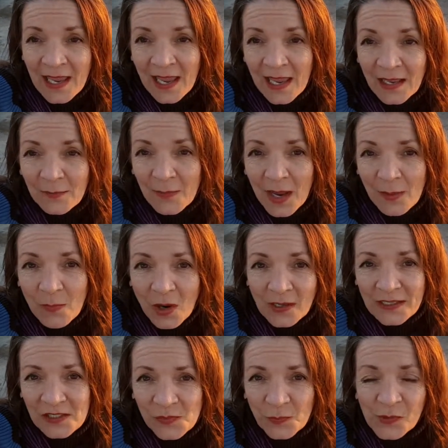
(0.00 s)
and my
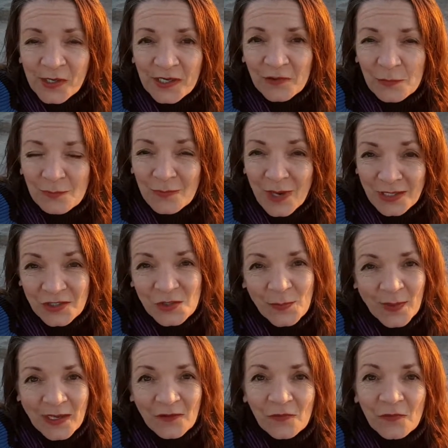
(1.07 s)
body is pretty much
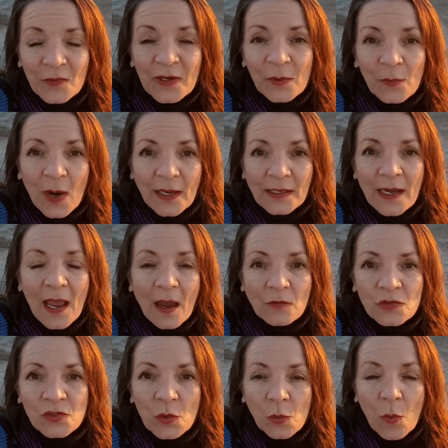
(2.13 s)
pain-free right now
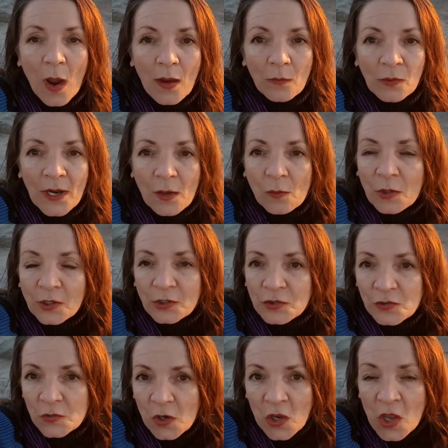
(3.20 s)
so why would I want to
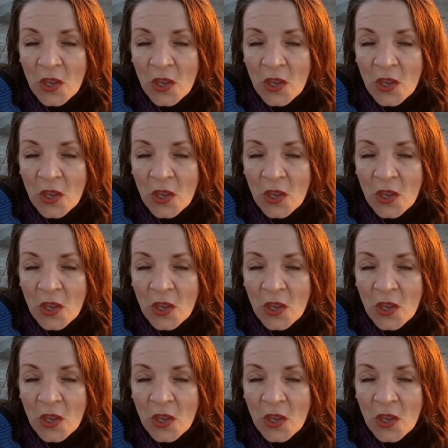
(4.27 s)
do